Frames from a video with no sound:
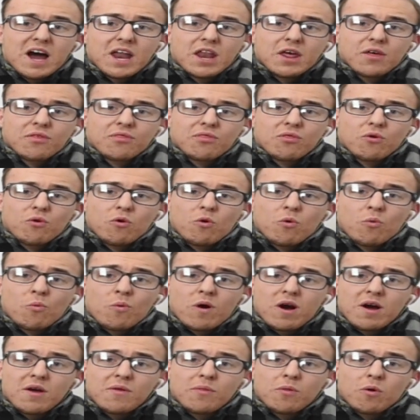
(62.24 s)
And I thought,
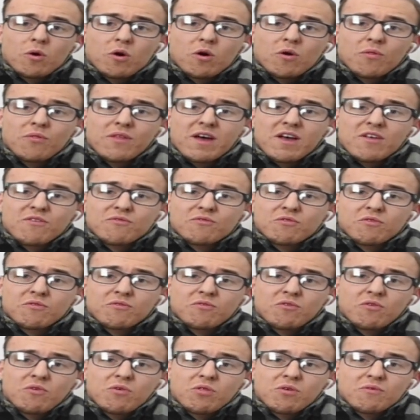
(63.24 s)
why not, let's
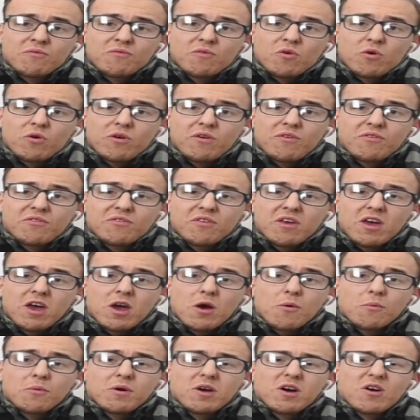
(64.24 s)
review The Voice.
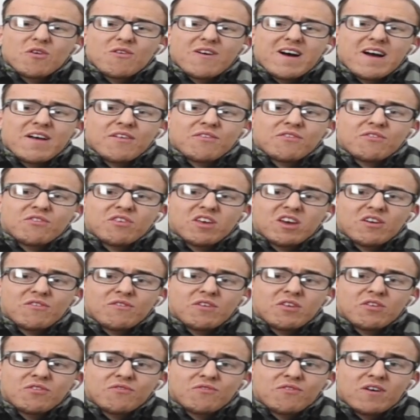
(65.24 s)
We are at
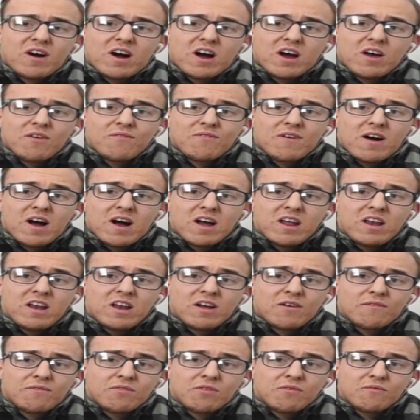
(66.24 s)
Series 5, I
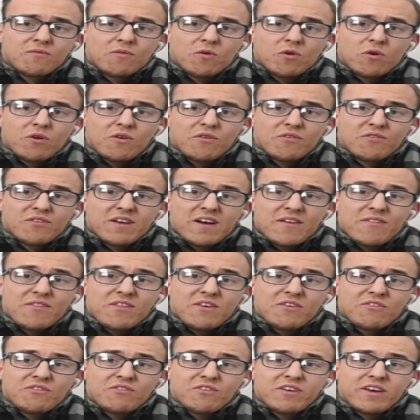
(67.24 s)
love The Voice, and
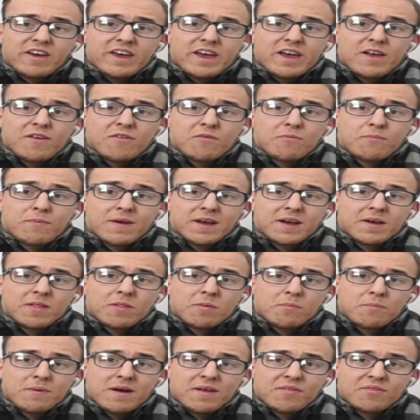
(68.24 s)
this year it's bigger
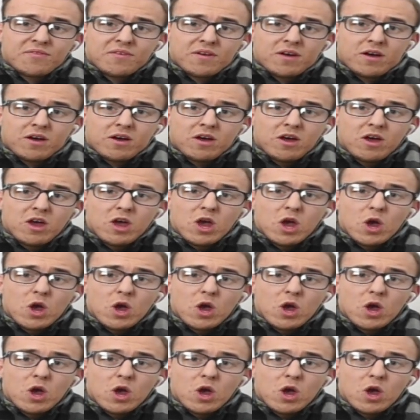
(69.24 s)
and better.